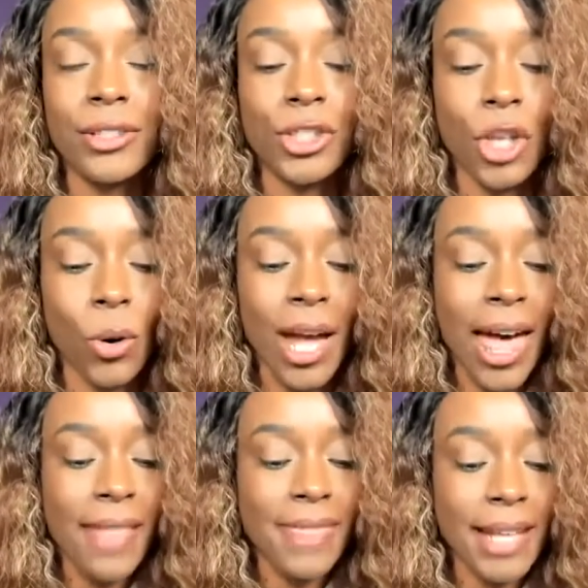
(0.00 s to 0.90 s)
So
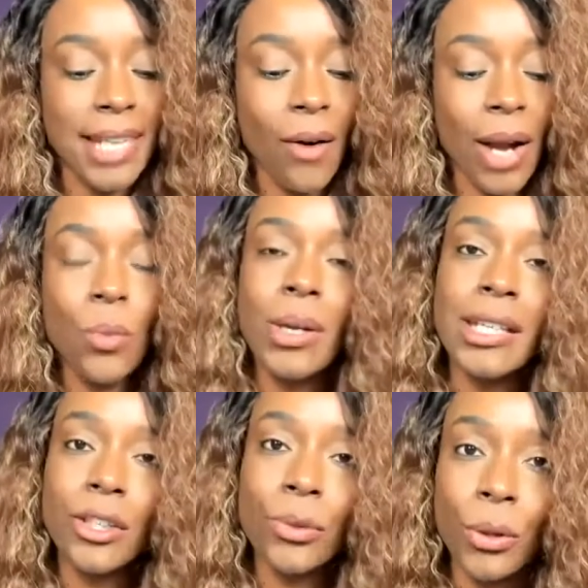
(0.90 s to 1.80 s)
that's how I
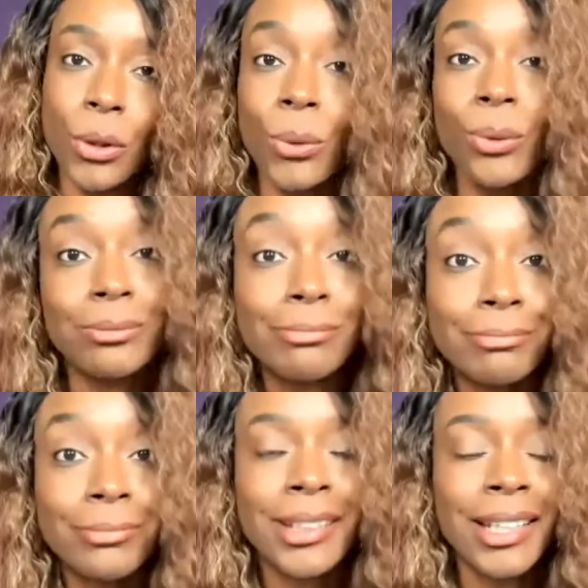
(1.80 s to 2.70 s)
weeded through,
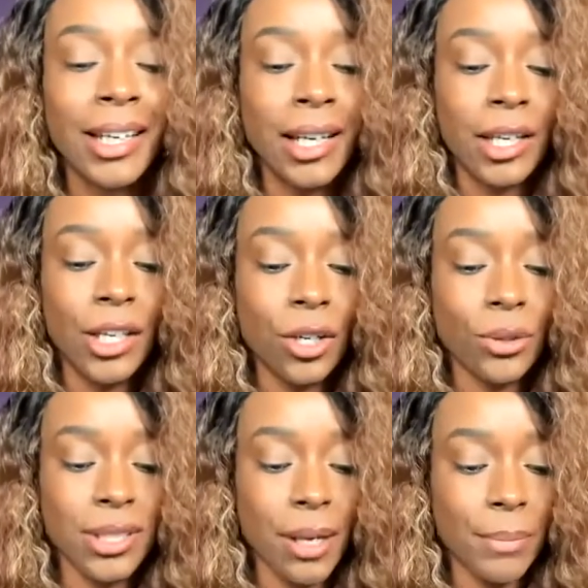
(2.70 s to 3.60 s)

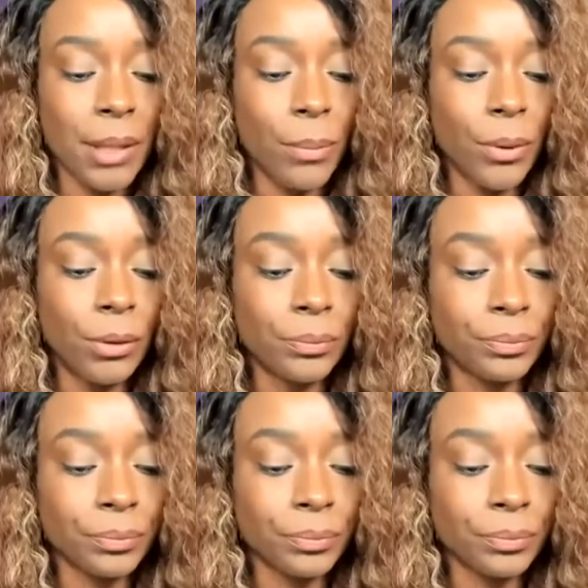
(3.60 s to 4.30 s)
some people.